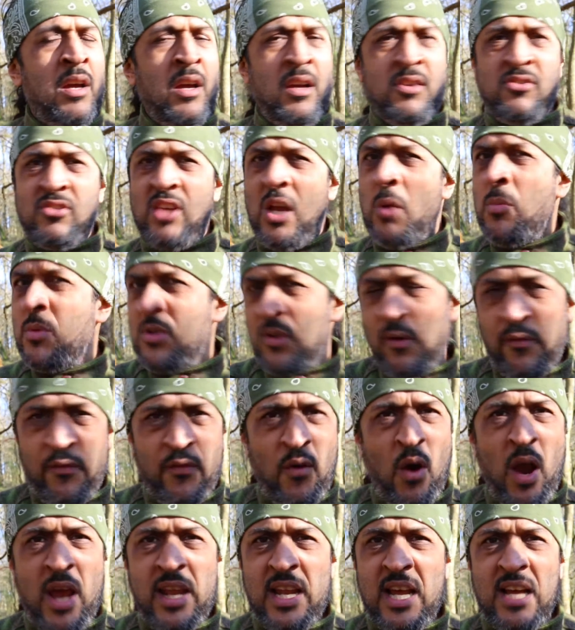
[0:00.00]
Same with your
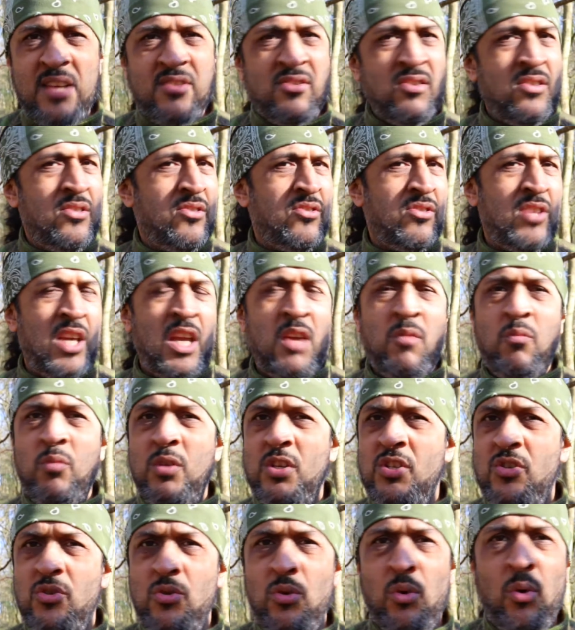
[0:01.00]
finances, same
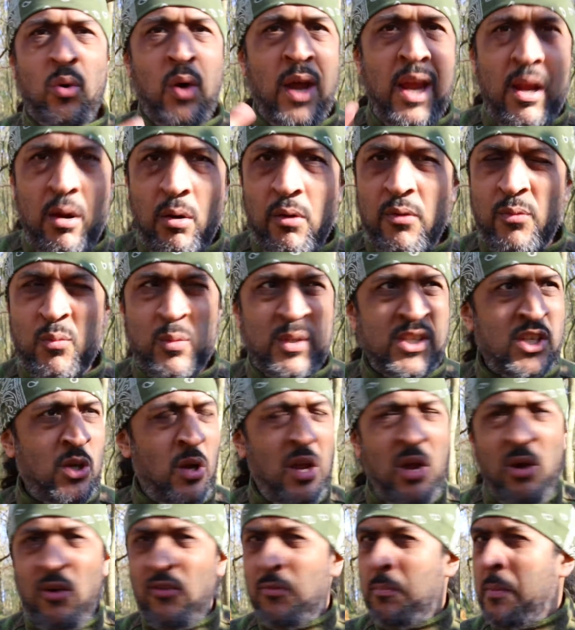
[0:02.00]
with your health. With your
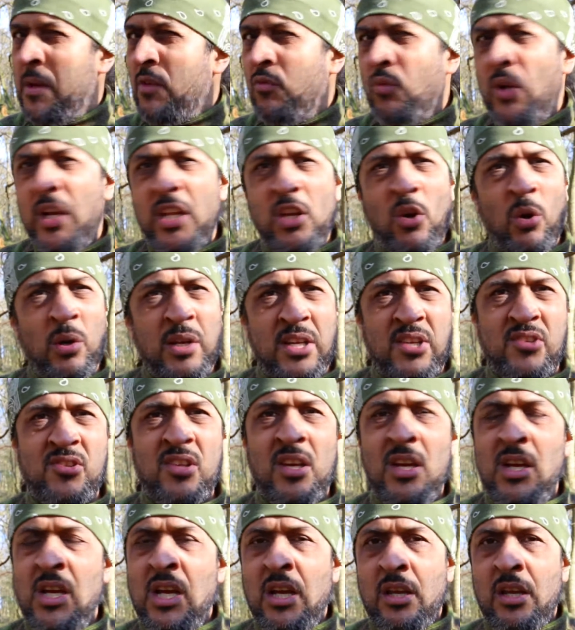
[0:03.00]
health, be really honest.